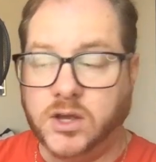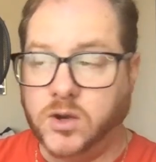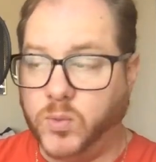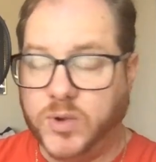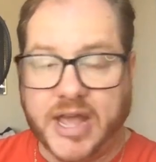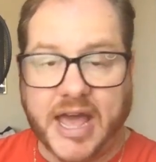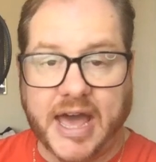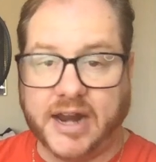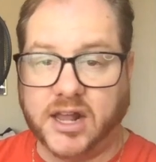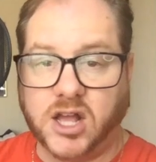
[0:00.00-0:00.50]

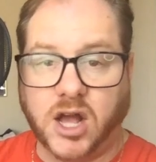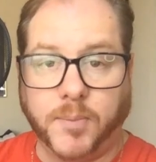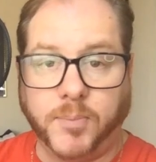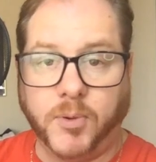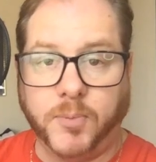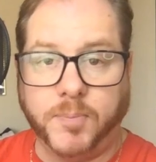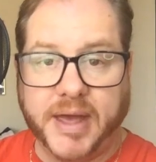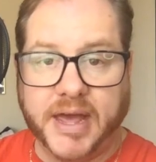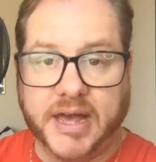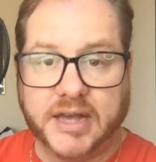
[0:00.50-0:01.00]
We had a
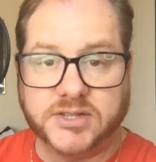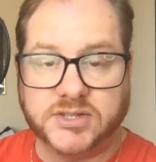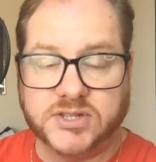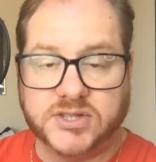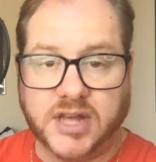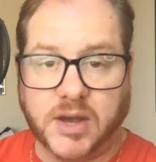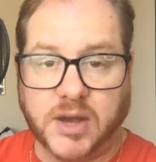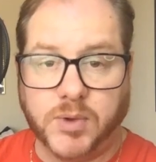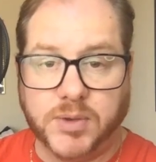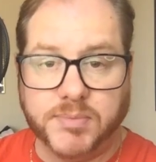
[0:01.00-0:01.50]
couple
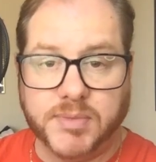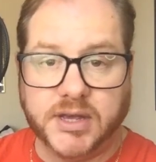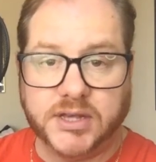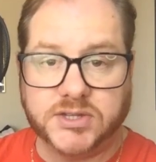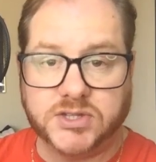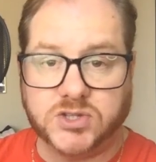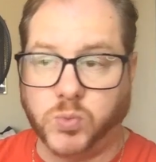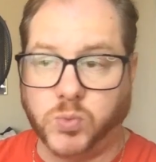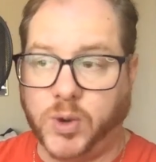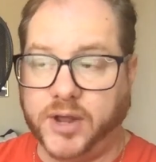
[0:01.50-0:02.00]
passes that we
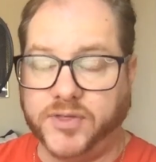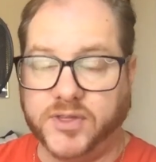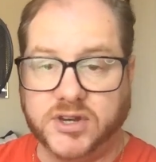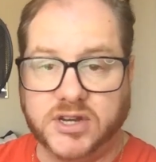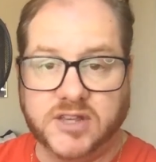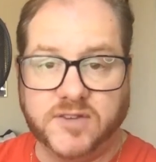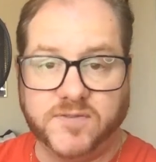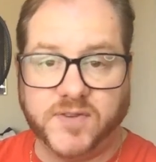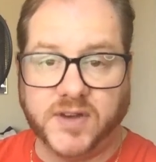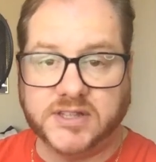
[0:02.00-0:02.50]
missed where the
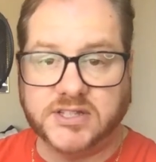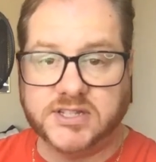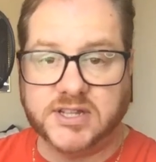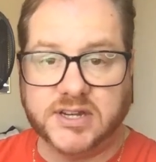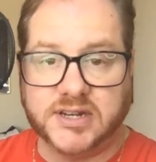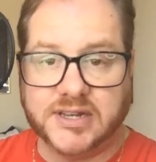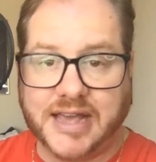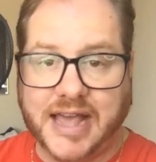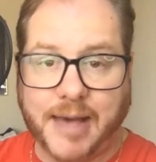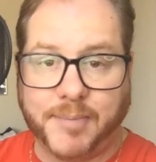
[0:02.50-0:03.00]
defense
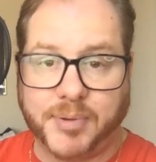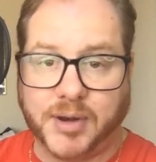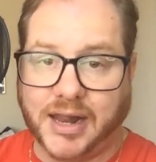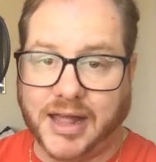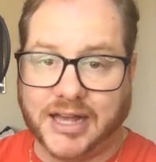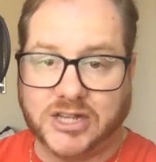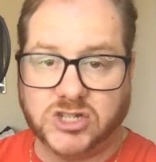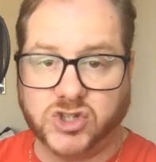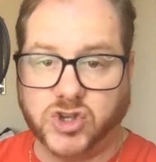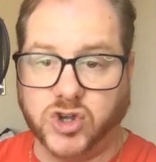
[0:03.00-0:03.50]
didn't
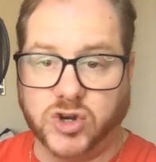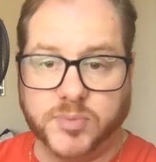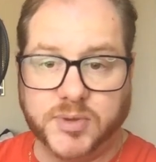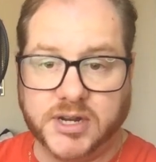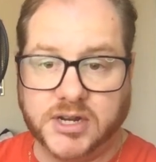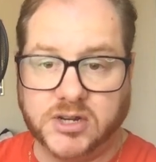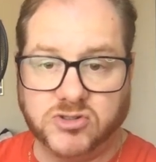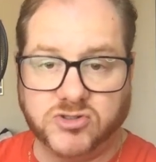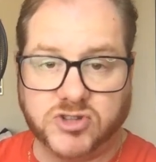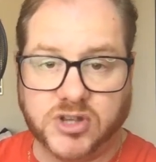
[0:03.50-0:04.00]
capitalize, could have
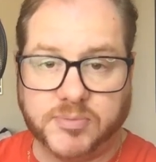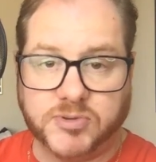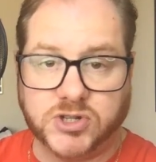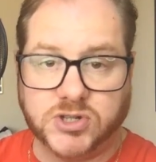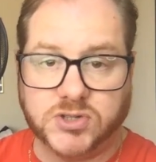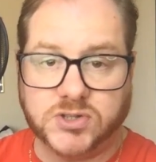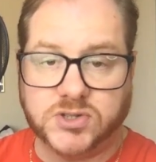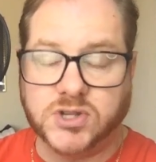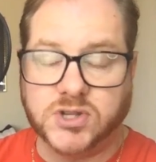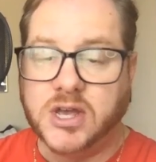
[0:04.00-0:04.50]
been
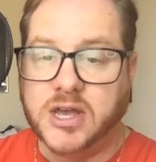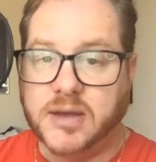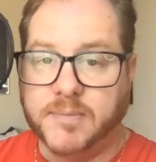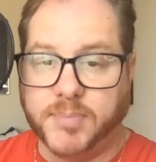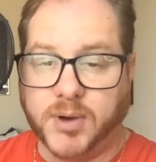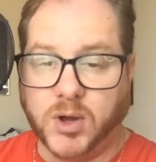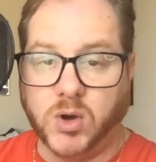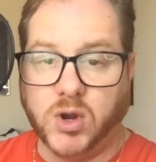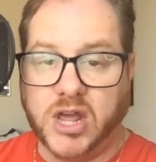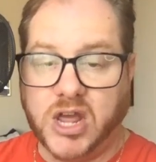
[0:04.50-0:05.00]
interceptions,
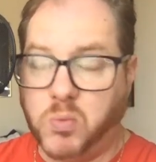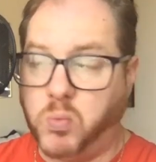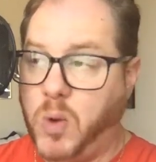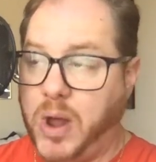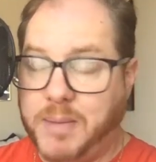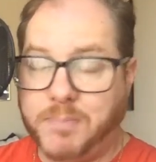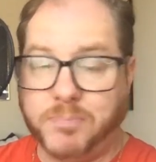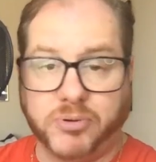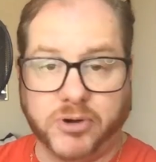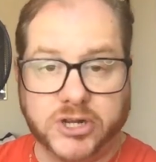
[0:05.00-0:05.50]
but it
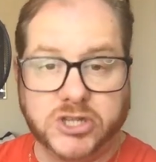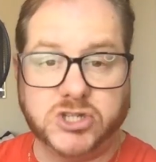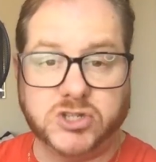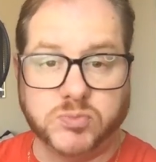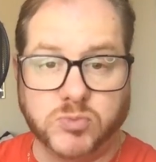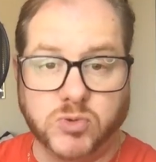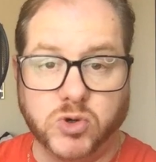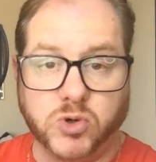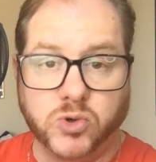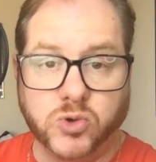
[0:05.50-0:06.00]
went pretty
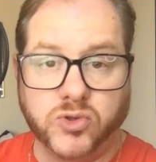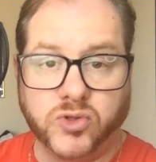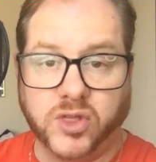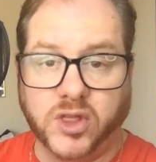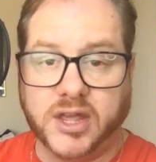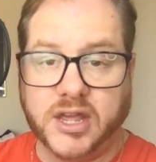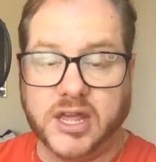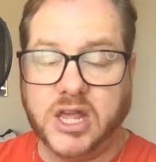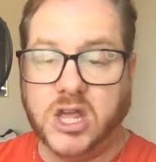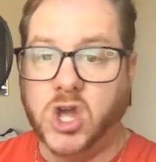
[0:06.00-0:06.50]

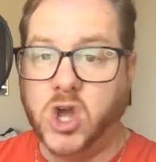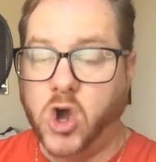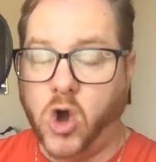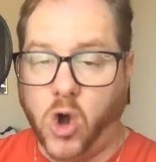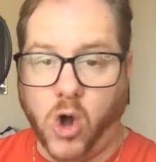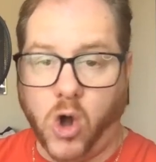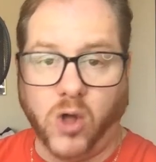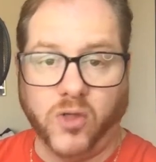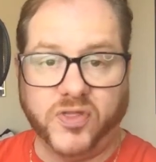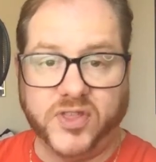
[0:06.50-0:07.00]
smoothly,
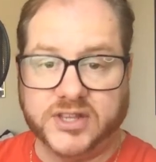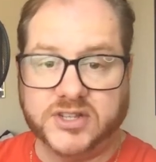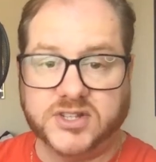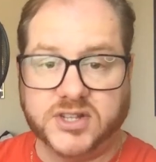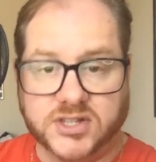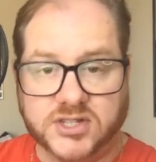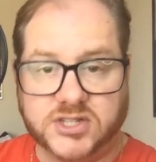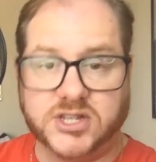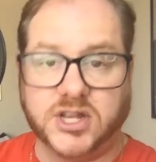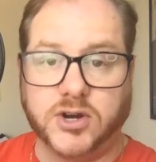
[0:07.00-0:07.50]
all things
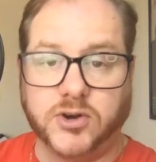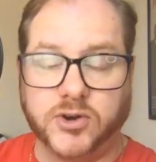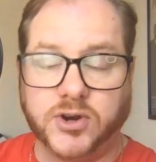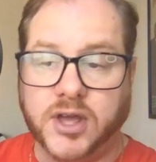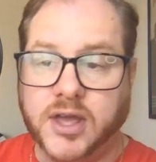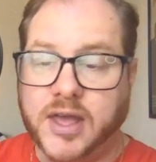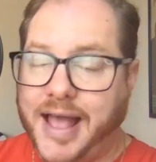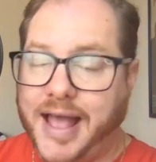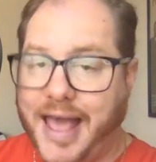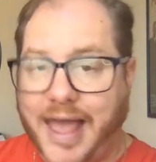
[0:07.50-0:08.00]
considered.
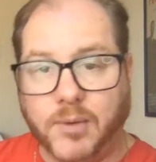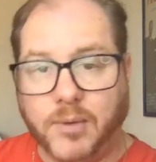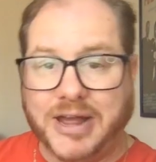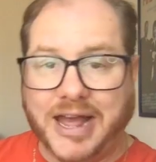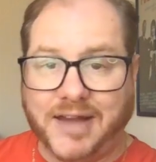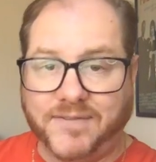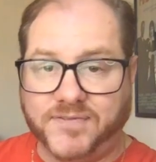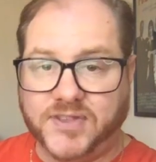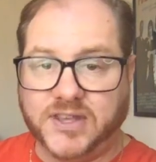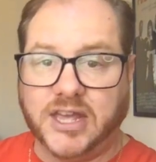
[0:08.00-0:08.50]
Hey, we
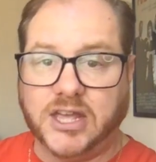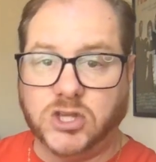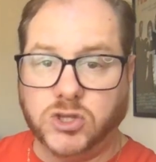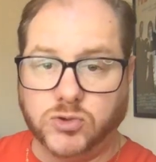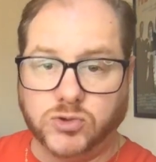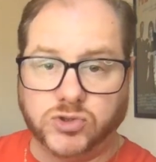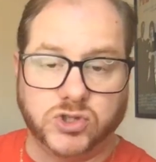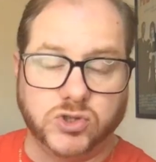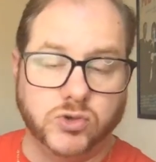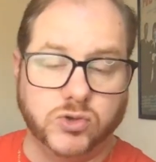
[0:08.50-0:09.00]
have to get
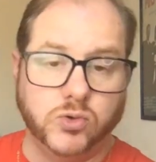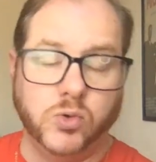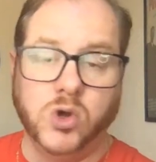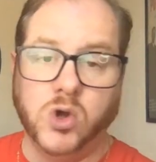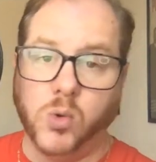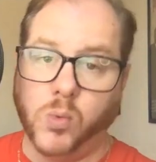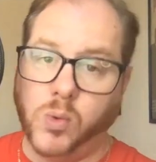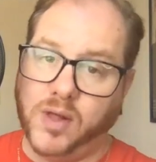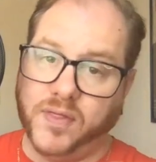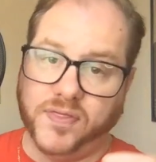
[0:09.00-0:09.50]
used to
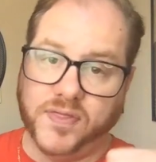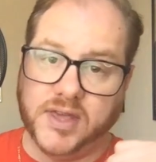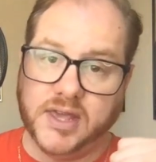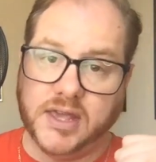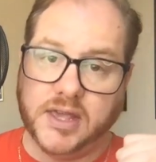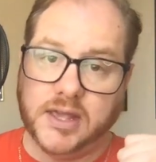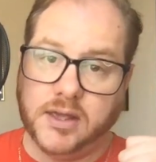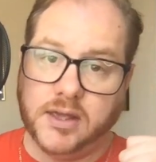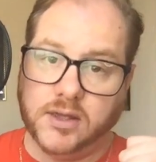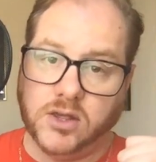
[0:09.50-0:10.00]
when
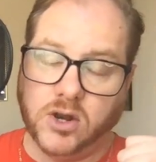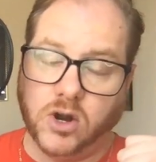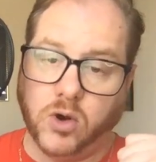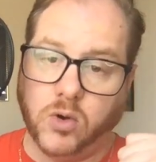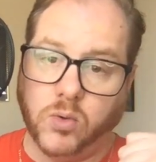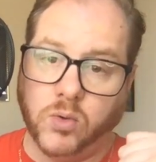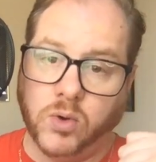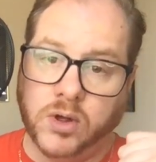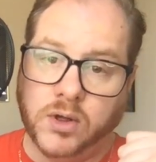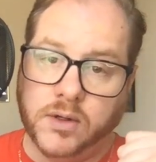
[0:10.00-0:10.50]
the,
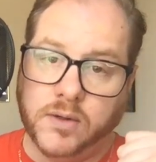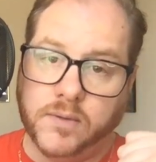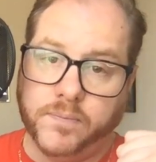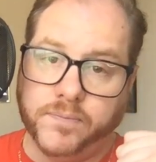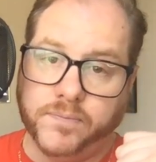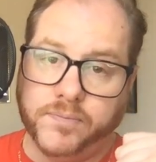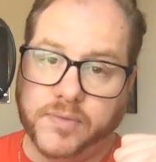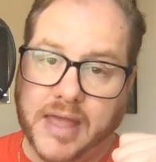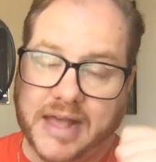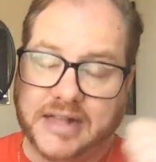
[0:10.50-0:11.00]

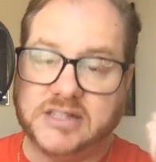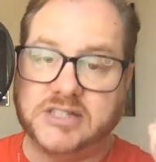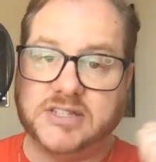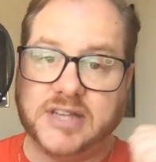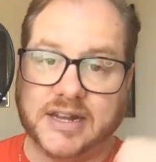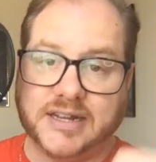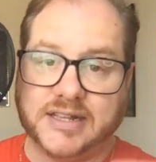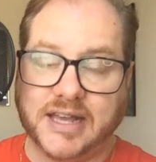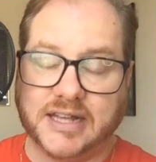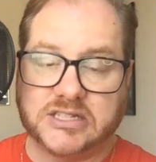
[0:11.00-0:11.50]

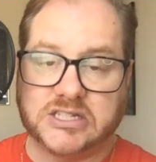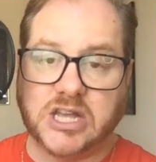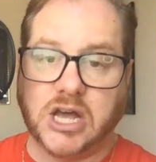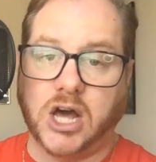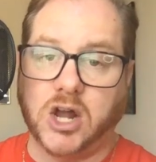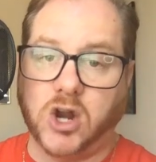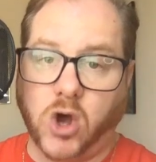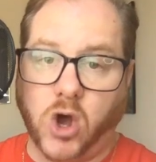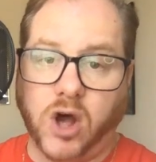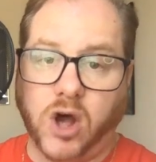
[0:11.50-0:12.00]
headset gets
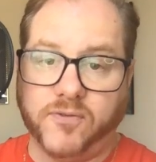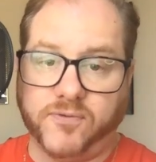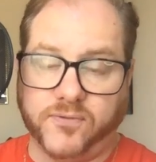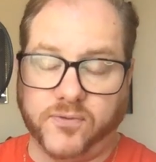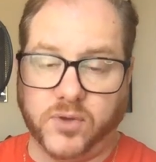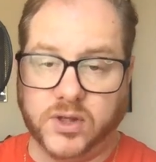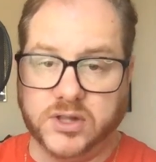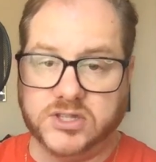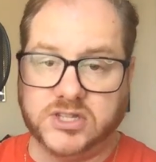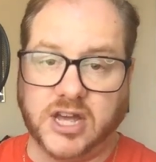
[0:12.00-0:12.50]
cut
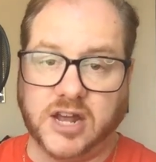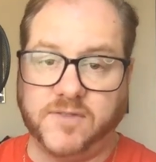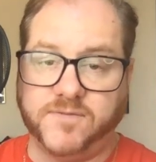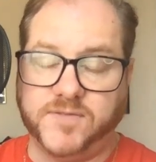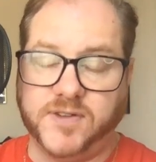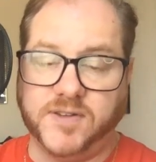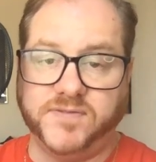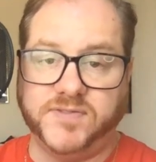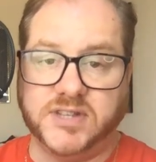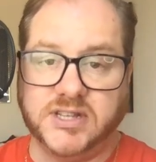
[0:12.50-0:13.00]
off inside of
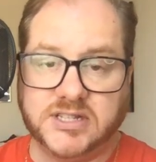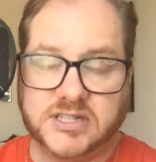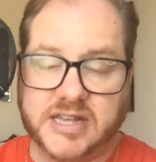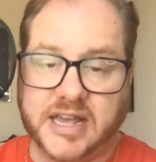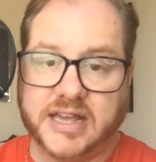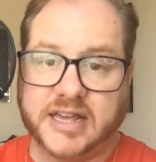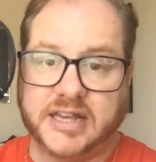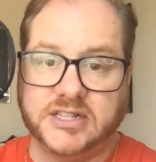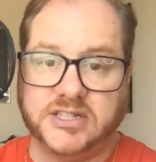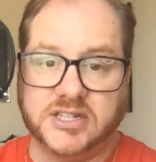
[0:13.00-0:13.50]
15
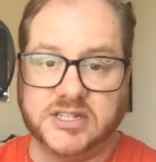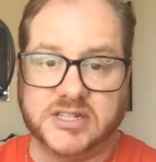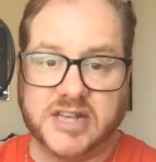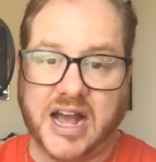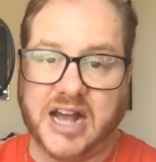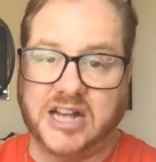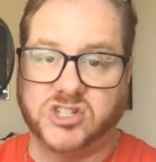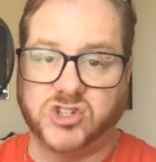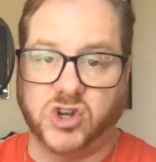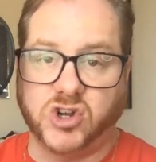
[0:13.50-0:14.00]
seconds. These
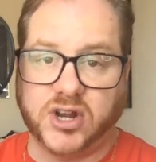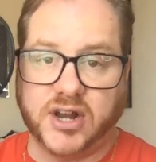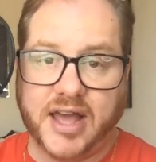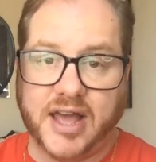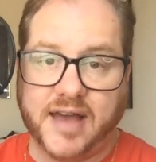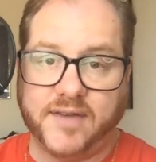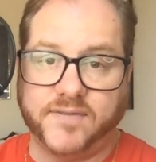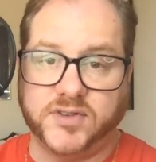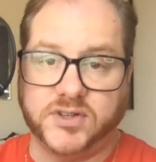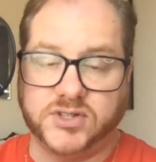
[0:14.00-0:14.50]
guys aren't going
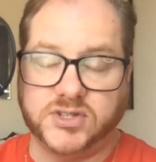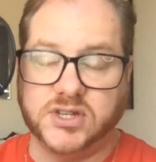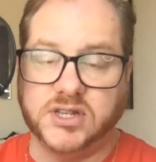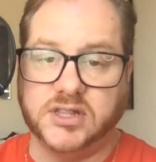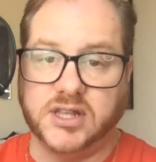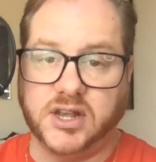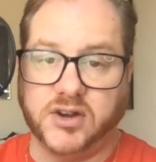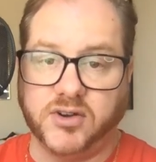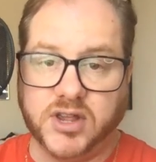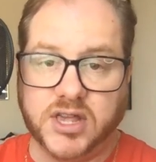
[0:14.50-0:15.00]
to have us
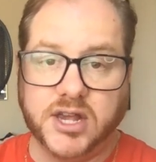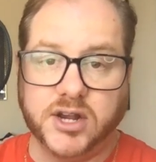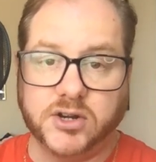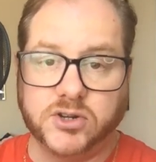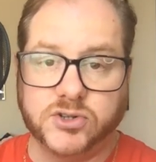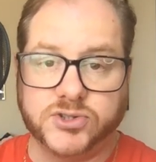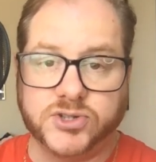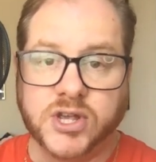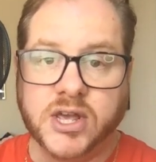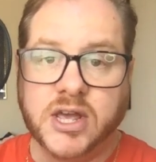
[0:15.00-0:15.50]
in their
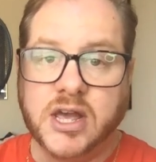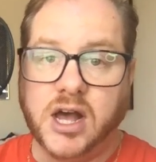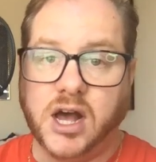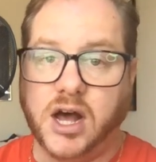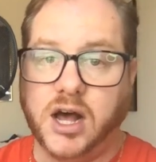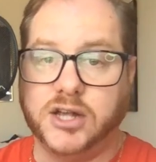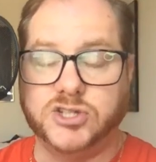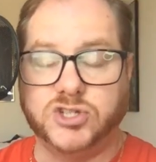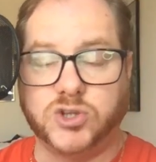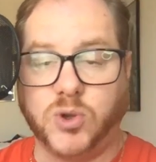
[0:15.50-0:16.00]
ears.
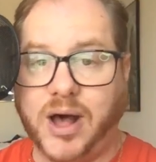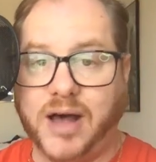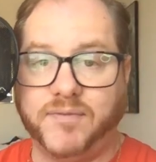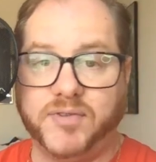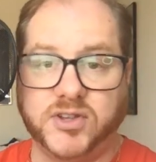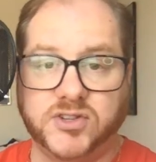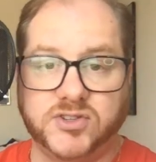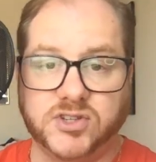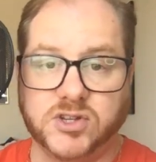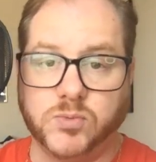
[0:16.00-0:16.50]
So
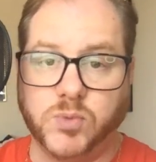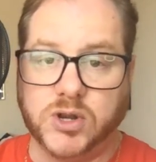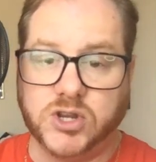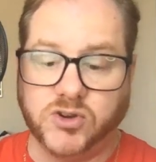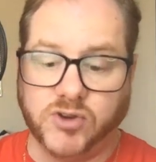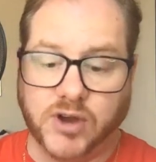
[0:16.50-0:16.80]
obviously when